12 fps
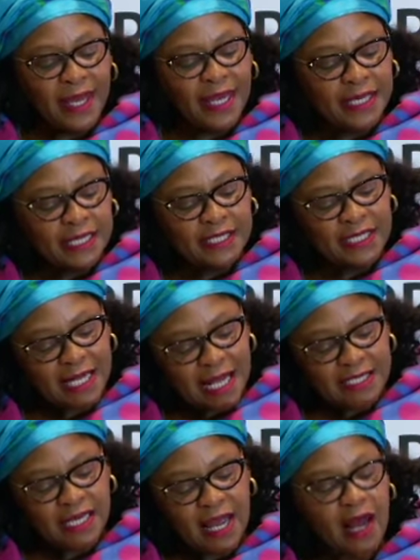in its
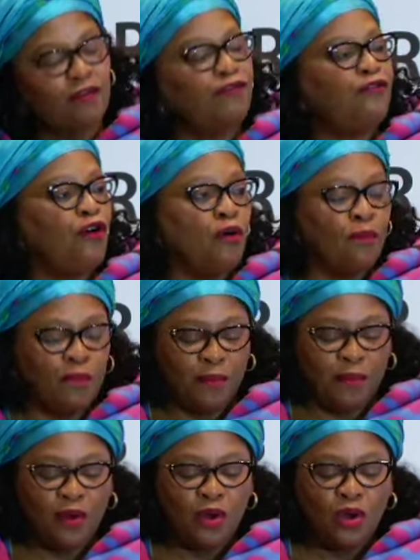classical form,
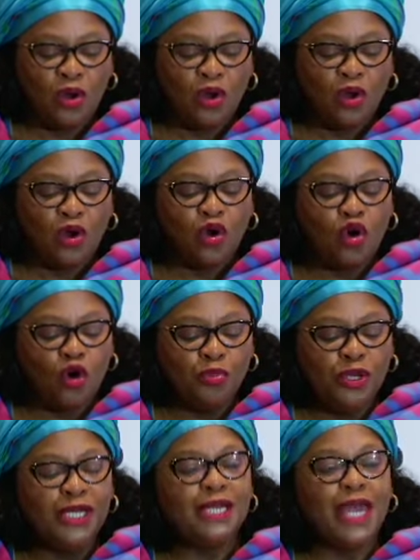
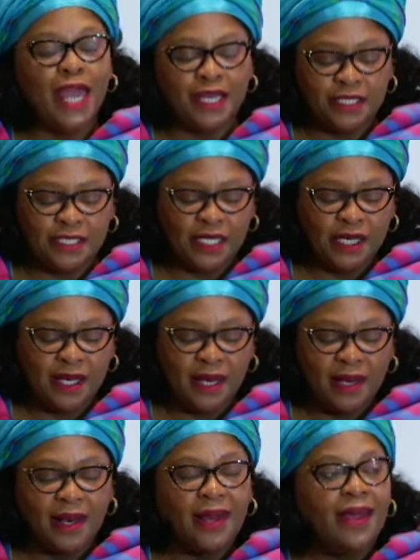
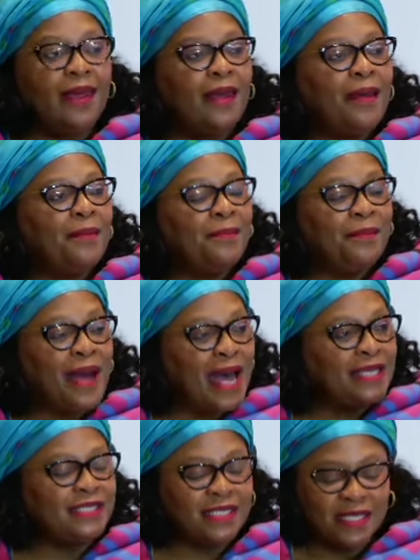communication
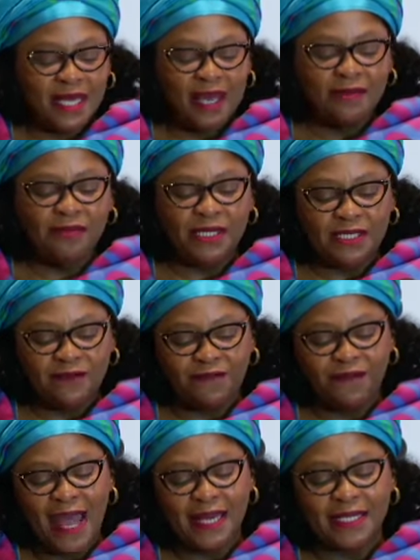must then be
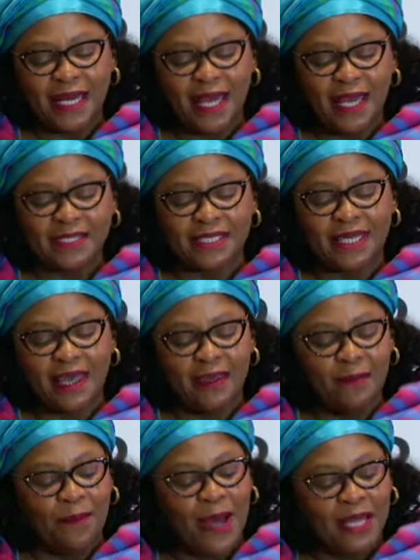defined as the
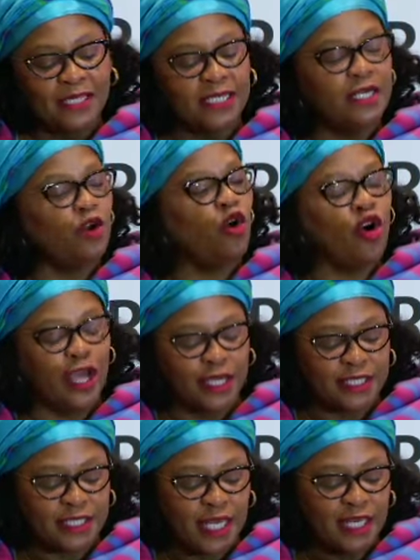imparting or
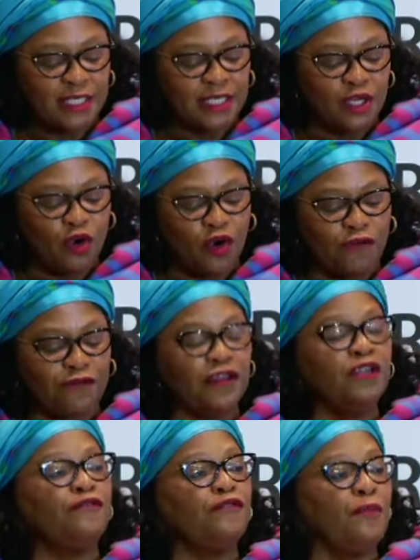exchanging of
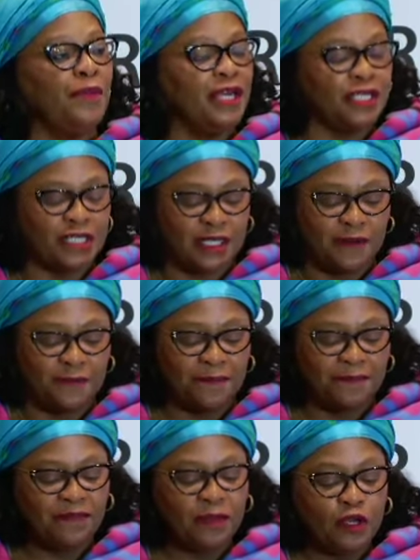information
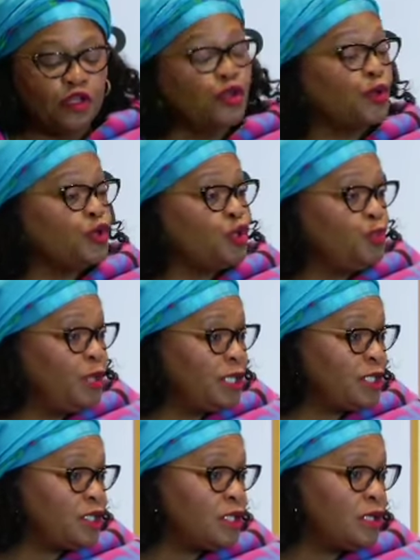through
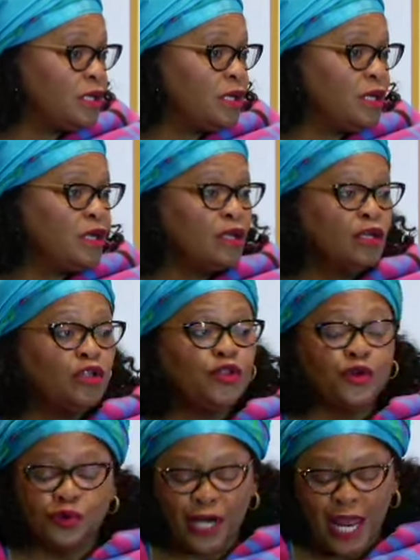speech,
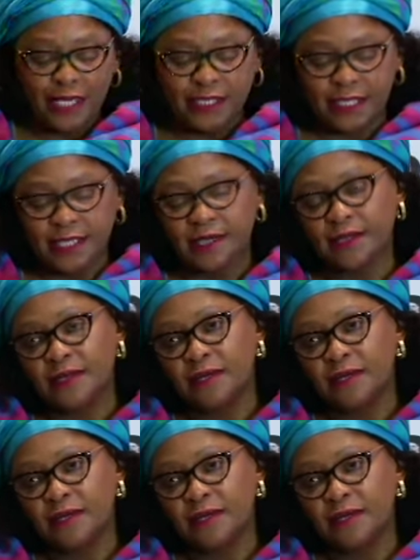through writing,